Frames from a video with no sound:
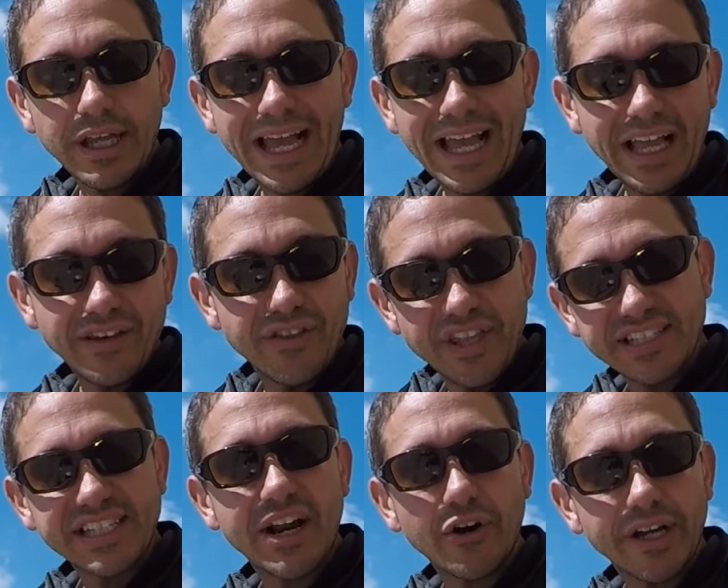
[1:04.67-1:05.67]
and this
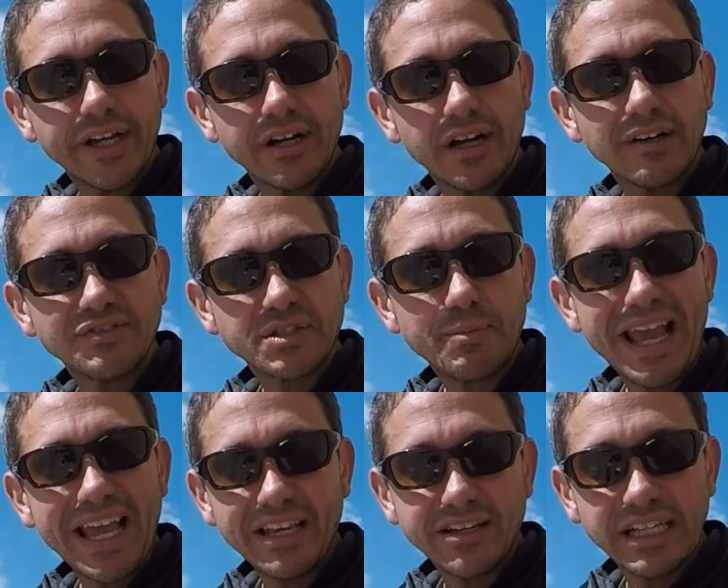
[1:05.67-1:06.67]
area of
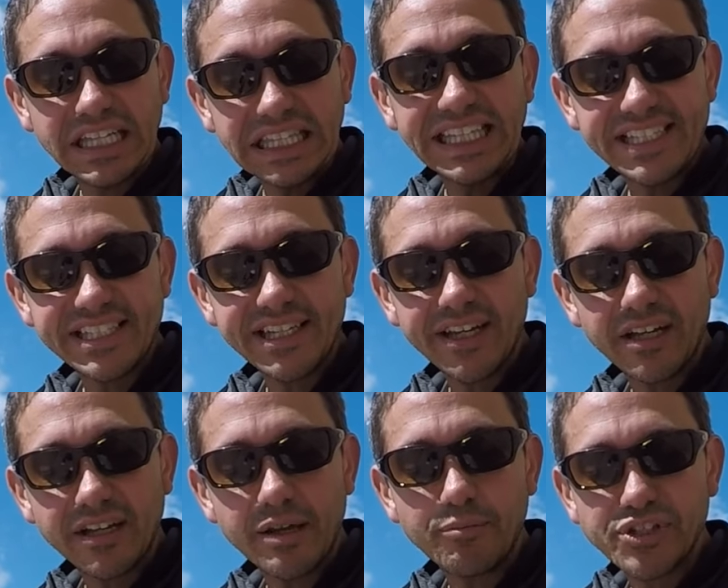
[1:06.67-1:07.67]
Spain, Galicia
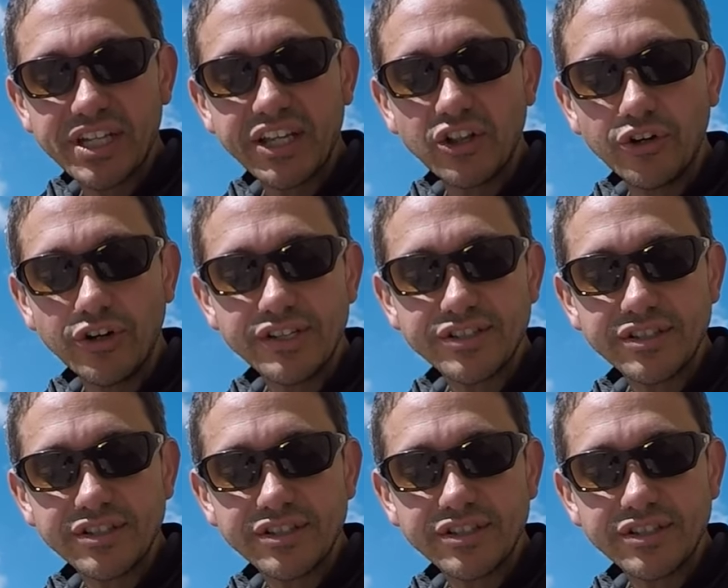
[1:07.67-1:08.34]
in particular,